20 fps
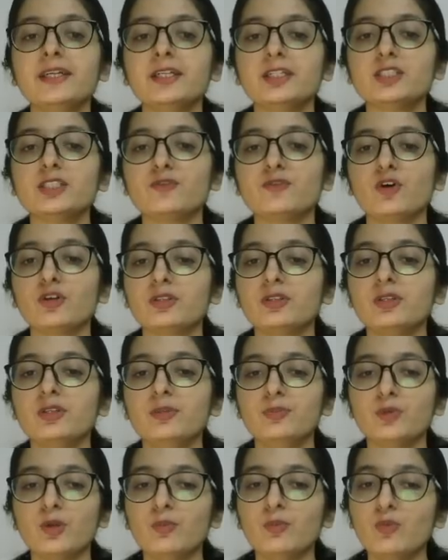It is for
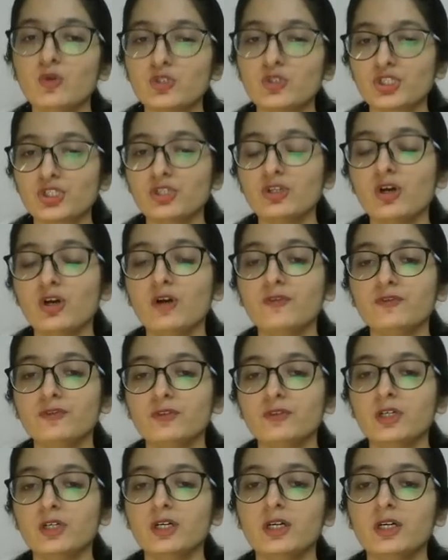the promotion
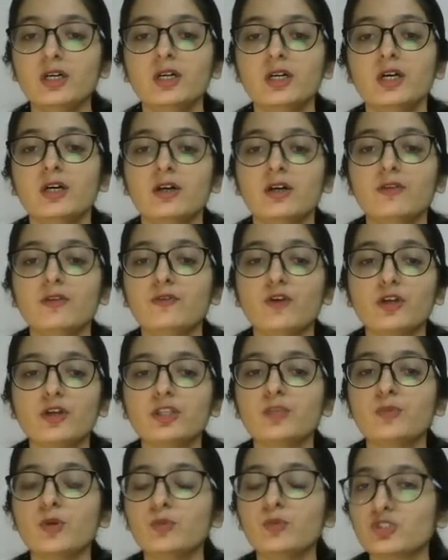
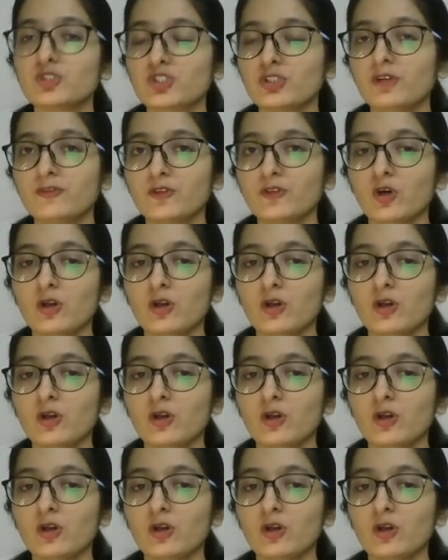of